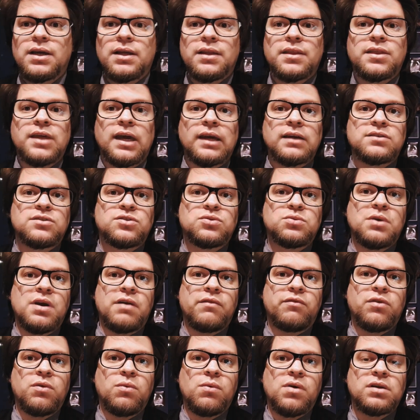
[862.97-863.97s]
Thanks to
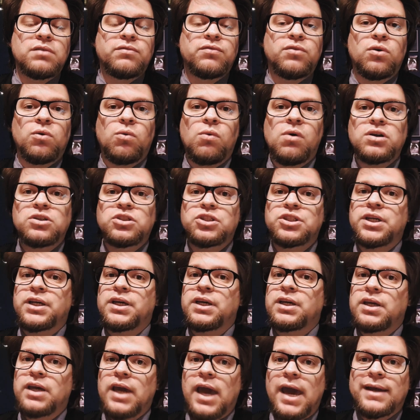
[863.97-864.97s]
everyone for
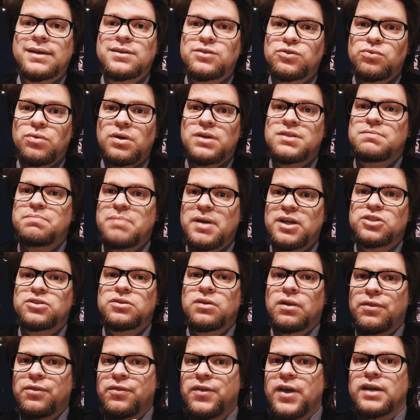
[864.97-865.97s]
watching. Extra
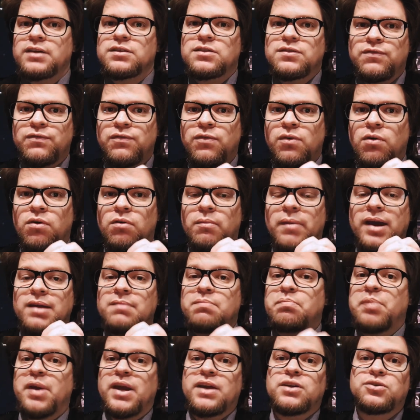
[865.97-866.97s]
special thanks for my
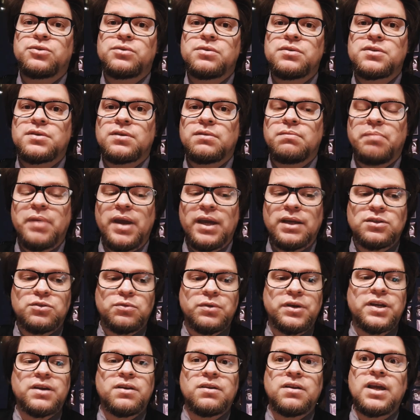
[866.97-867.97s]
patrons on
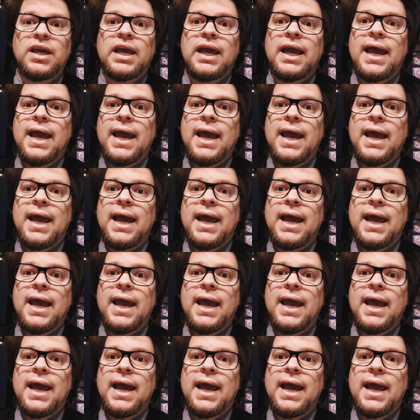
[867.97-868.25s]
Patreon.